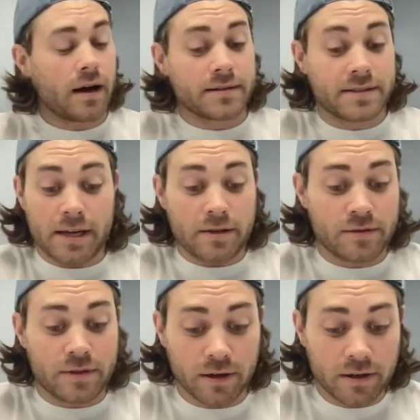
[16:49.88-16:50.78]
Say
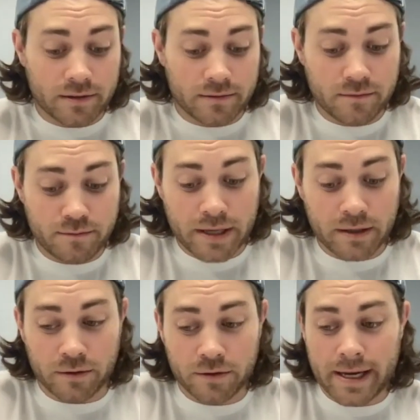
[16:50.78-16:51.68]
you took beta
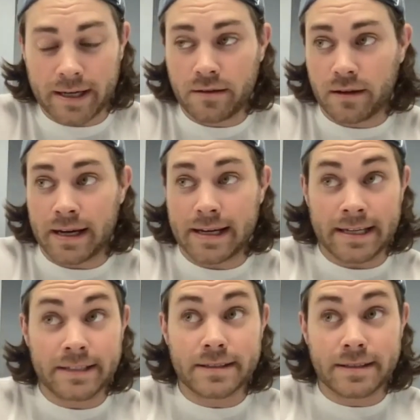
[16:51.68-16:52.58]
glucan,
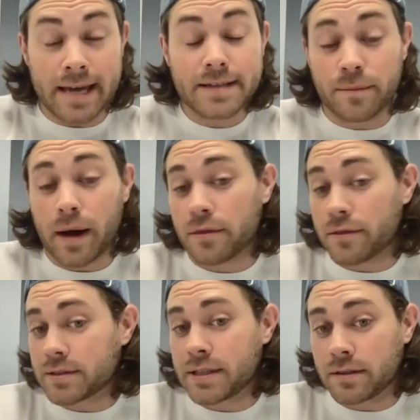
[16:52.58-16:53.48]
it takes about
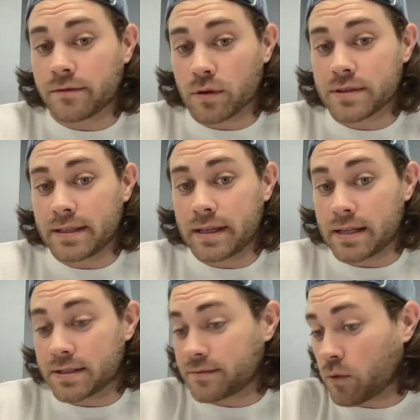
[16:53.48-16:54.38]
13 to 14
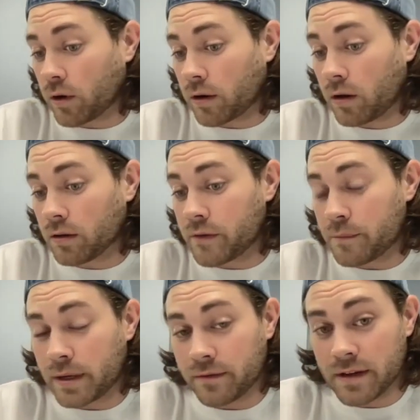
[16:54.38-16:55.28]
days for all of the
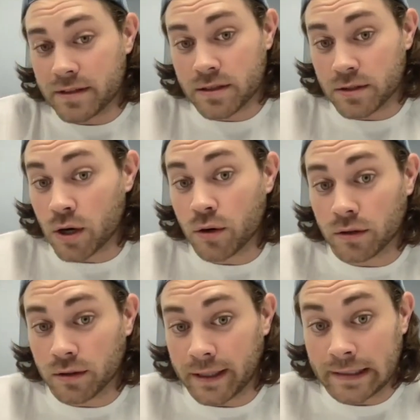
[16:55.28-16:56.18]
benefits to
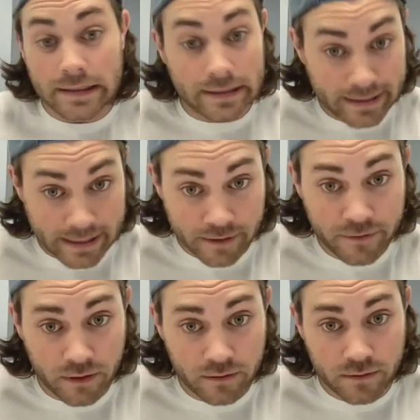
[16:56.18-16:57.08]
totally
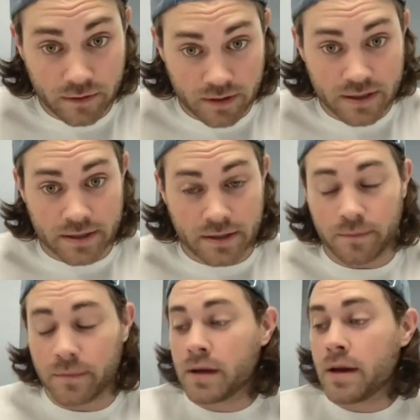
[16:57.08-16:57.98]
leave your
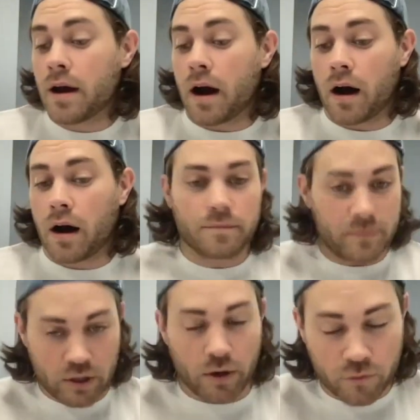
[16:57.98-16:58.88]
system.
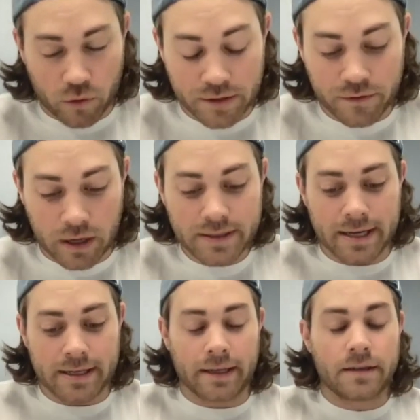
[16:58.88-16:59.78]
Of course, if you're not
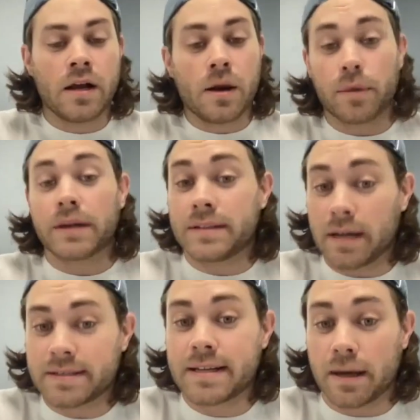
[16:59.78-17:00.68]
taking it, but it
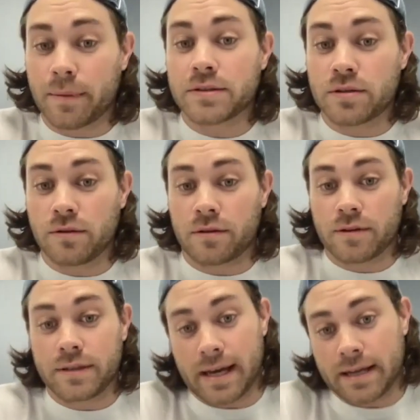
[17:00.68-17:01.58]
does take about 2 to
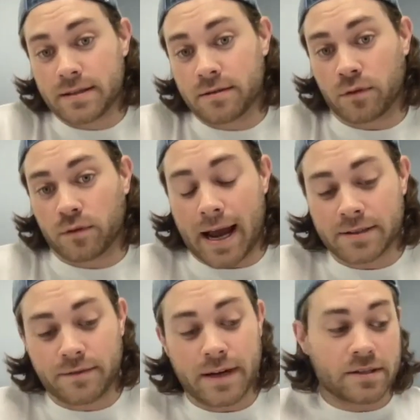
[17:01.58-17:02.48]
3 days to fully
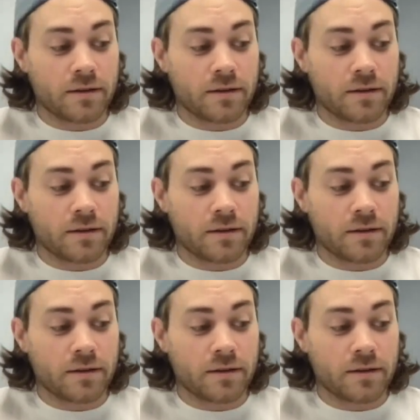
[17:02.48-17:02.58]
activate.